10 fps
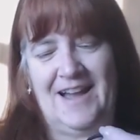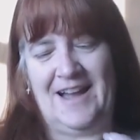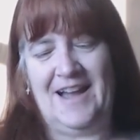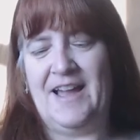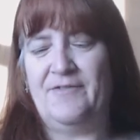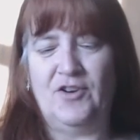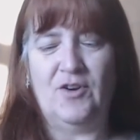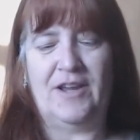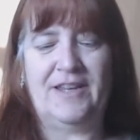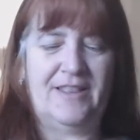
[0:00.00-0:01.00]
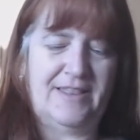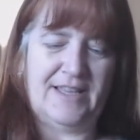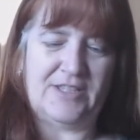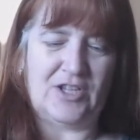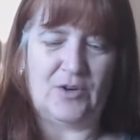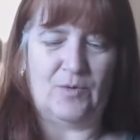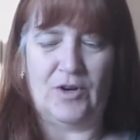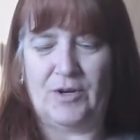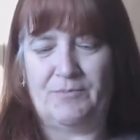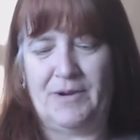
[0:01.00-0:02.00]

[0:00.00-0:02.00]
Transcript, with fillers: I have no idea that that's gonna work,